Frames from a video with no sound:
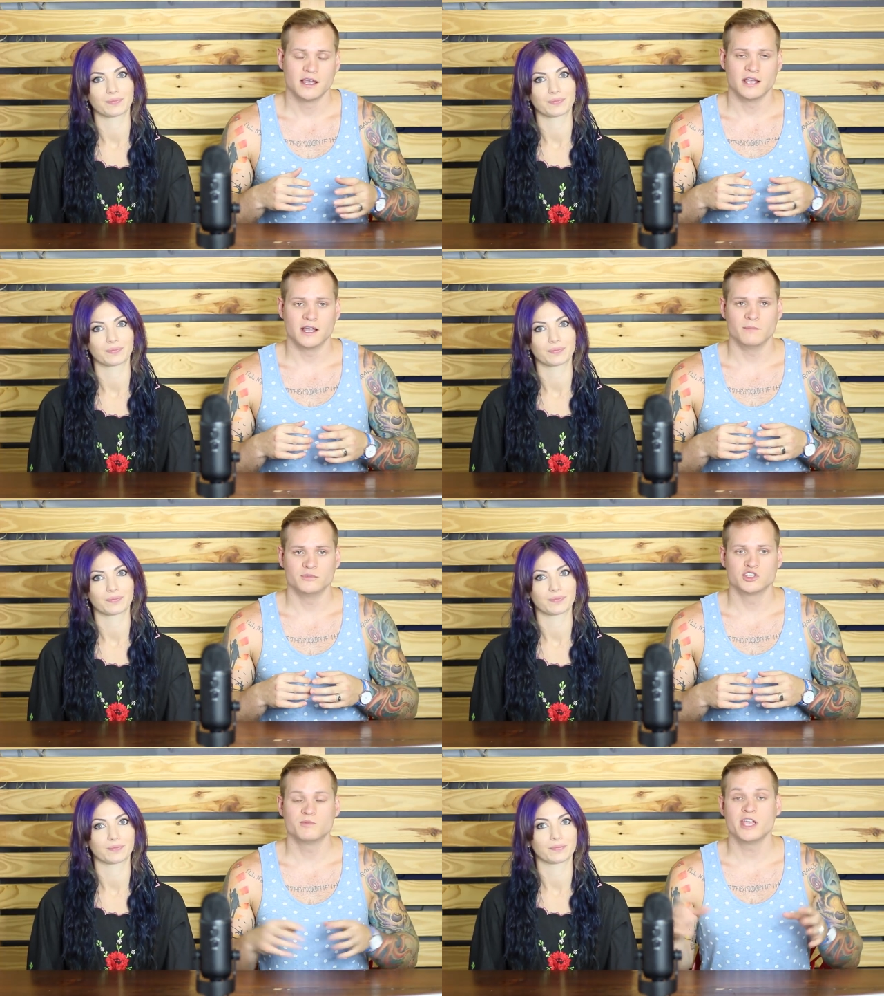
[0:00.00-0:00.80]

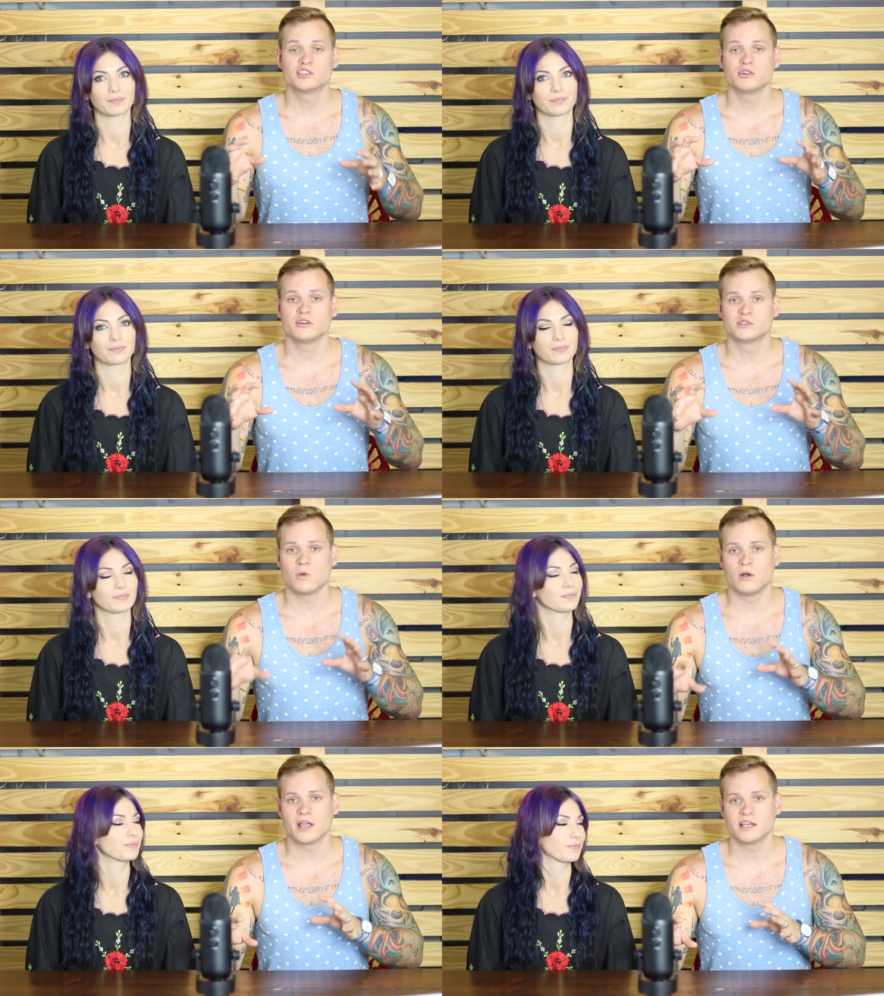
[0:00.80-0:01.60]
Speaker 1: Um, just make sure as
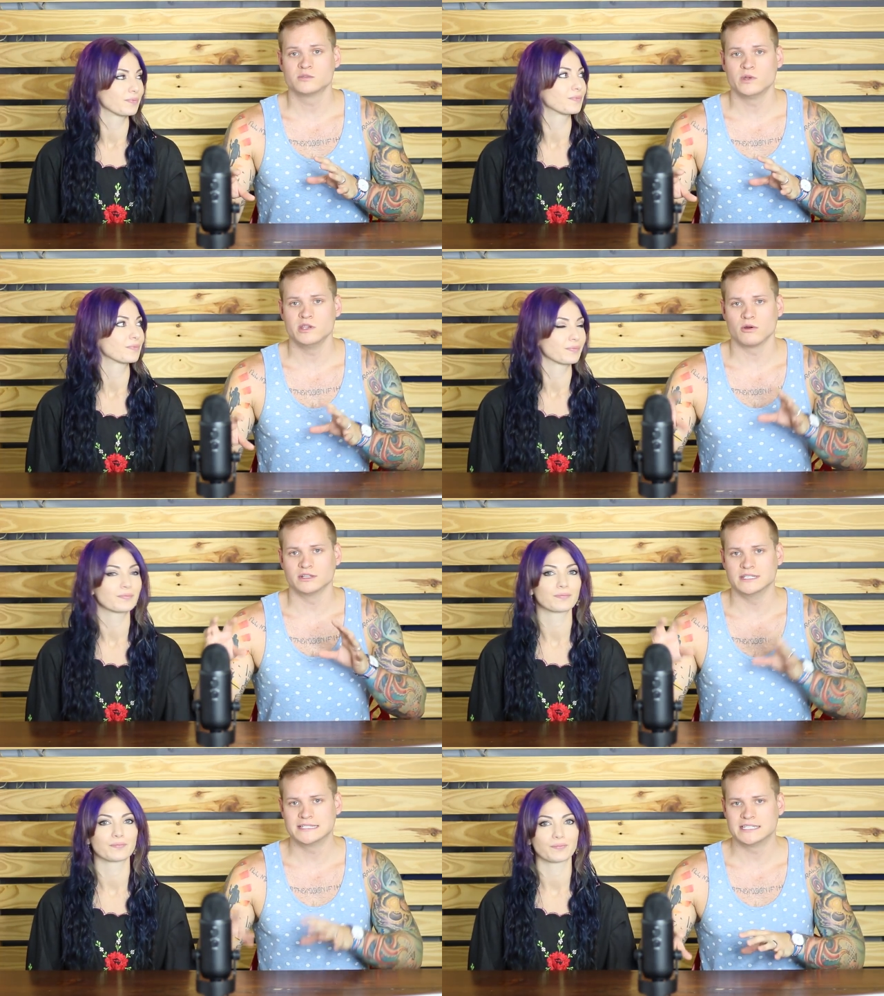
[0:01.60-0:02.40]
well, guys, when you
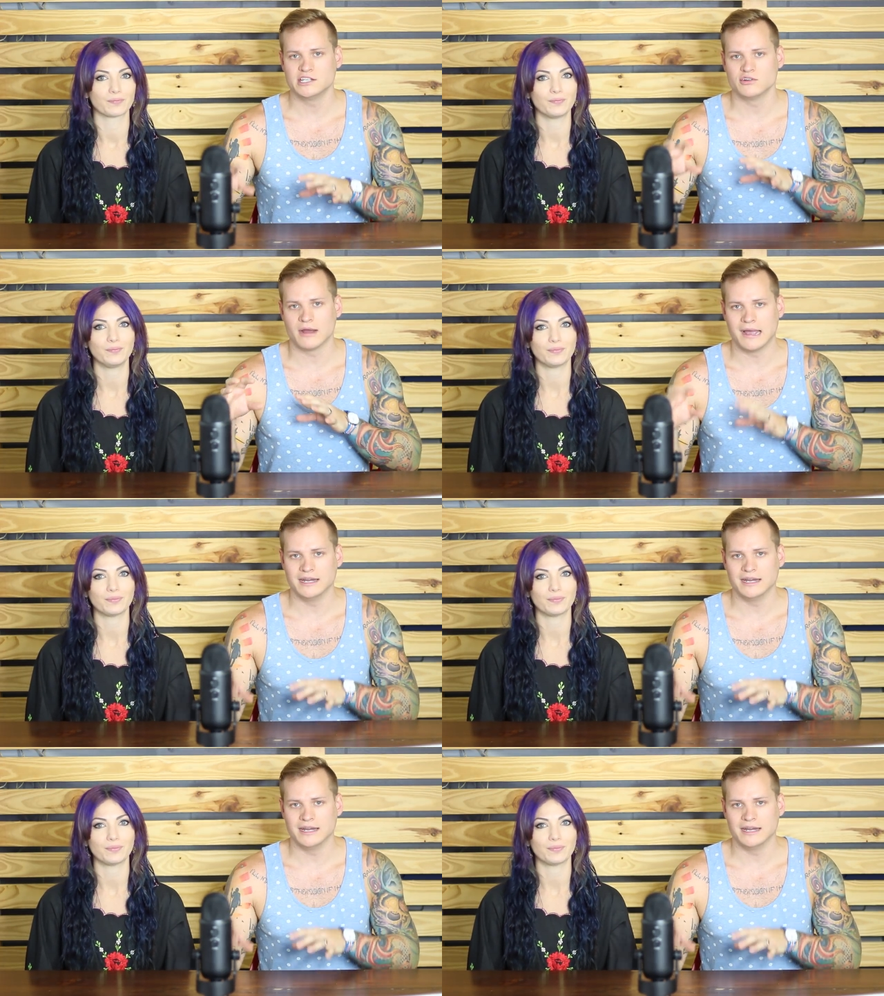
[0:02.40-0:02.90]
are listing your mm